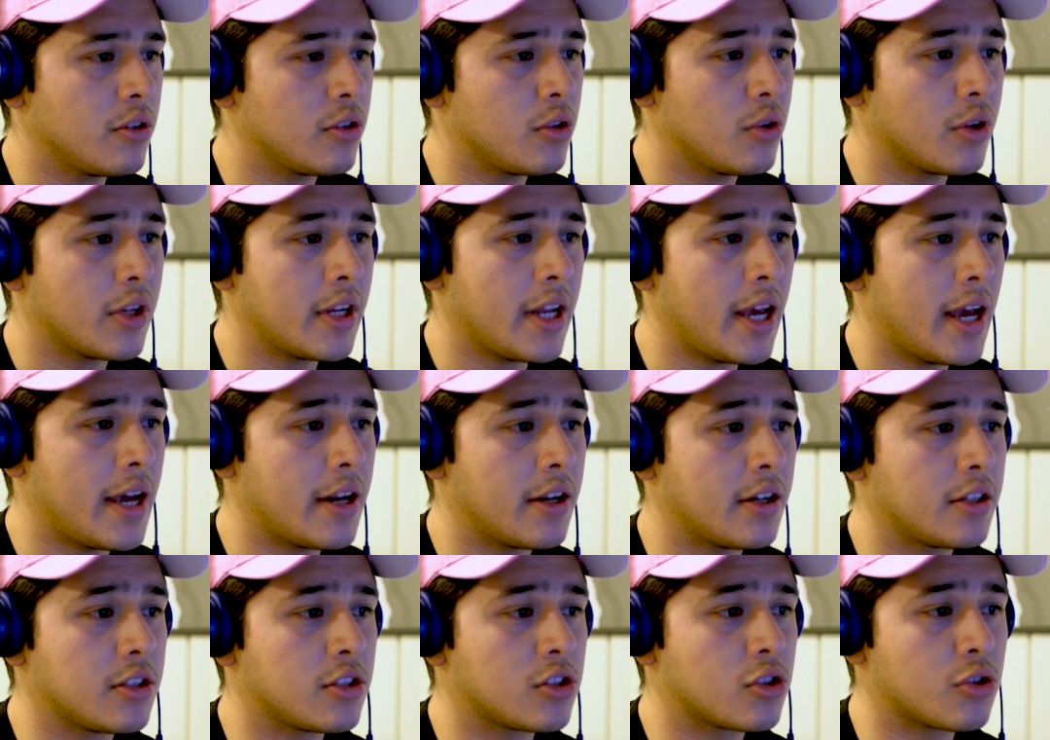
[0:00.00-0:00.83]
You can add
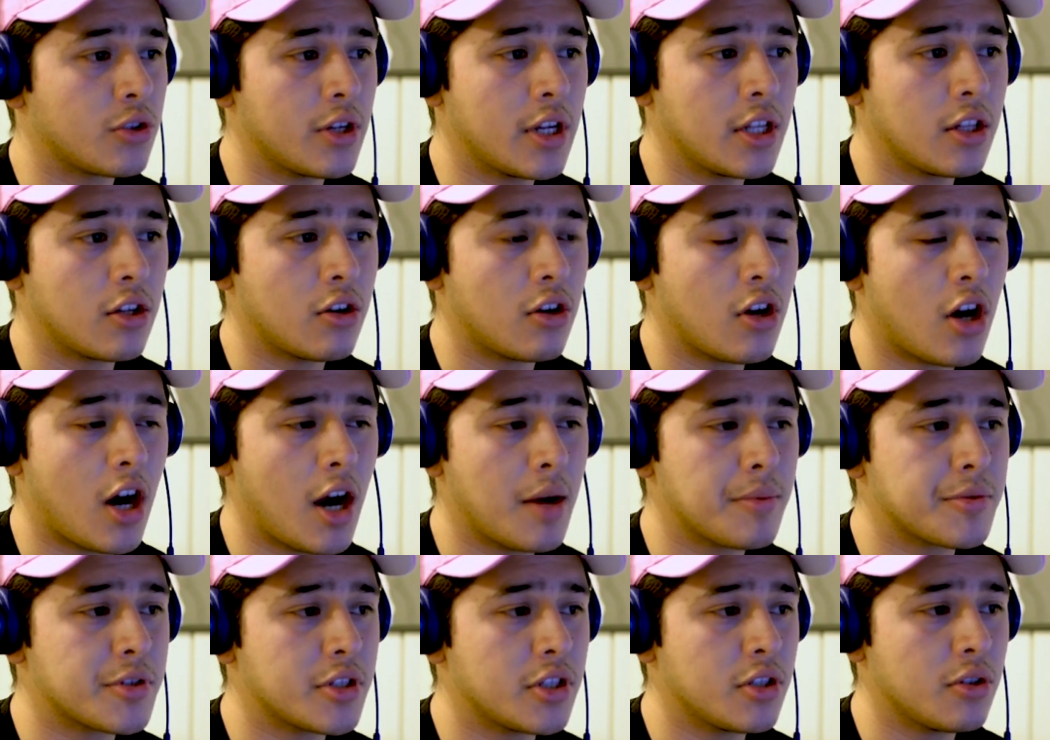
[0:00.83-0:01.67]
a trailer
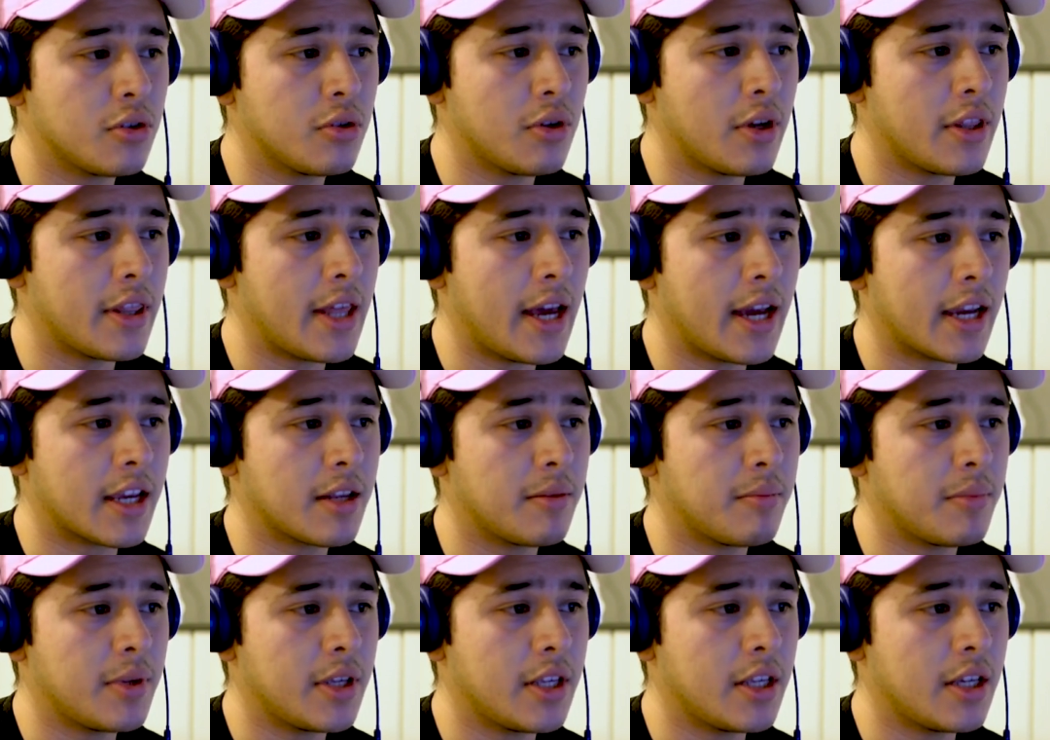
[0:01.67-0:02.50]
optional, and that can
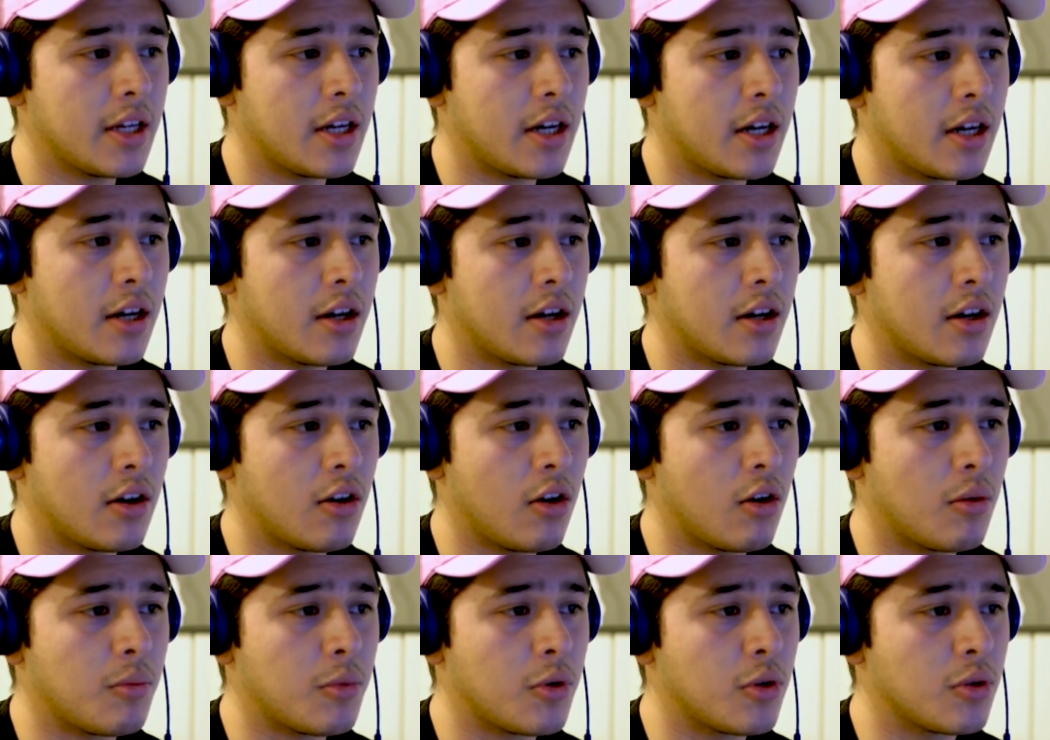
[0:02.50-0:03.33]
be
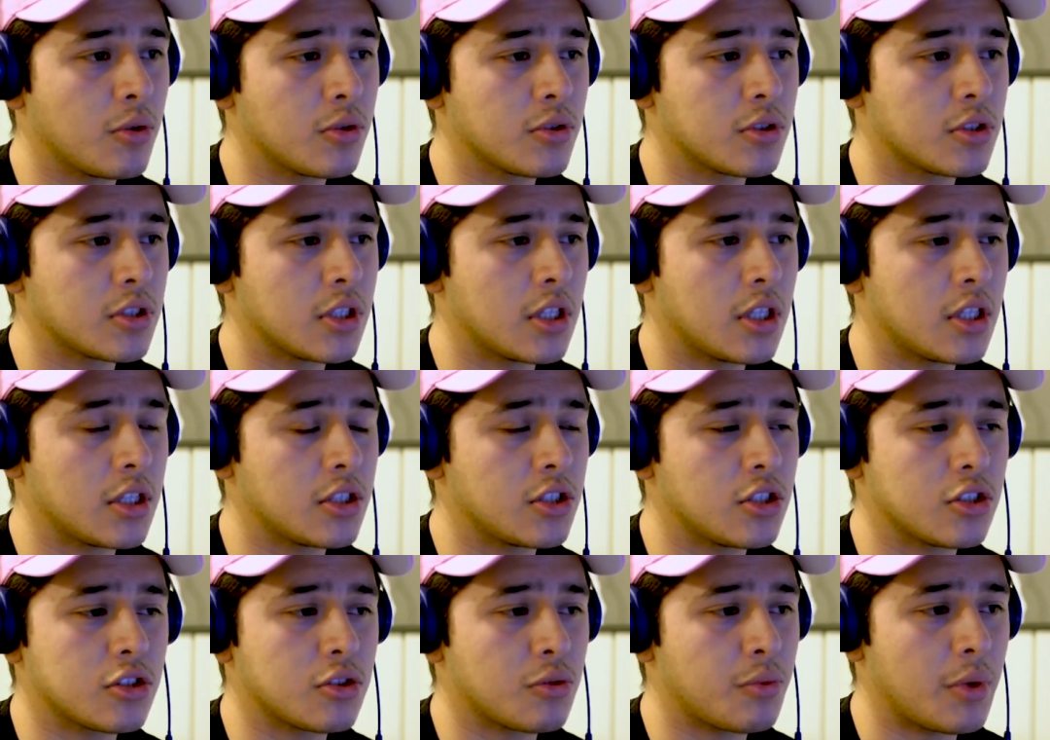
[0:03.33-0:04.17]
almost
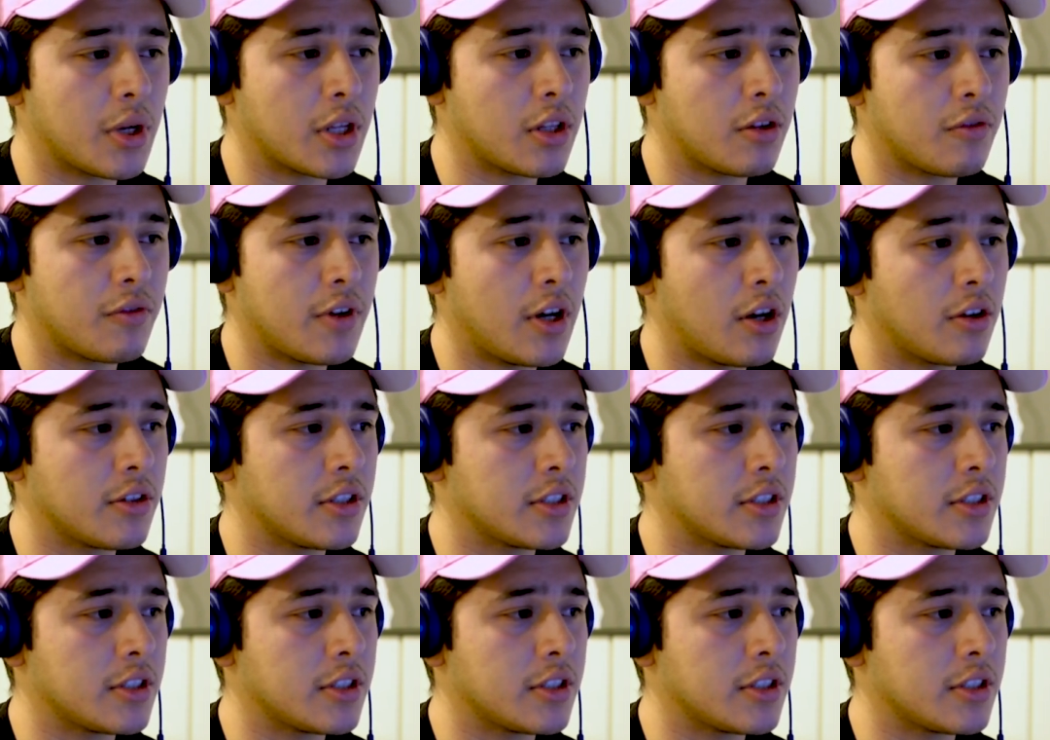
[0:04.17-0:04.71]
just a regular file.